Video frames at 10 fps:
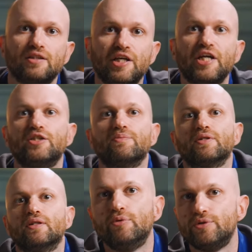
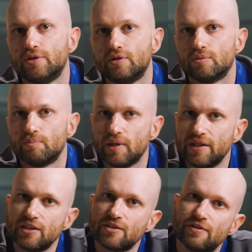engagement, putting your
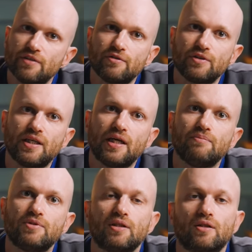players' favorite
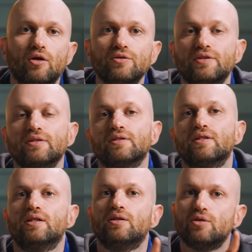games and content
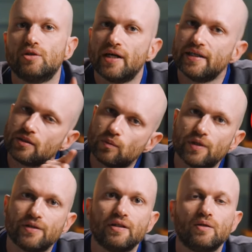right
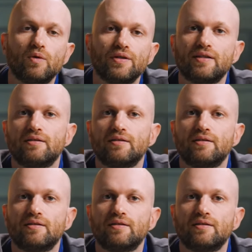where they want